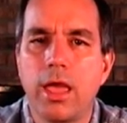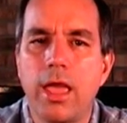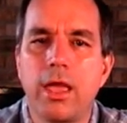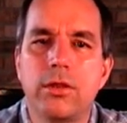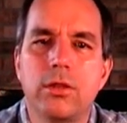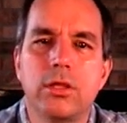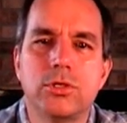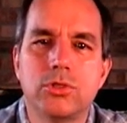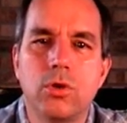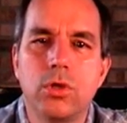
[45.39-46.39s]
and
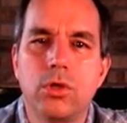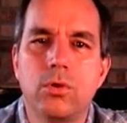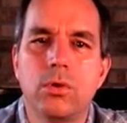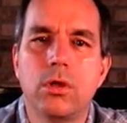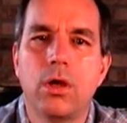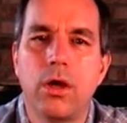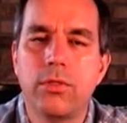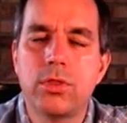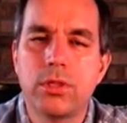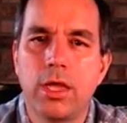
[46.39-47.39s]
show you on this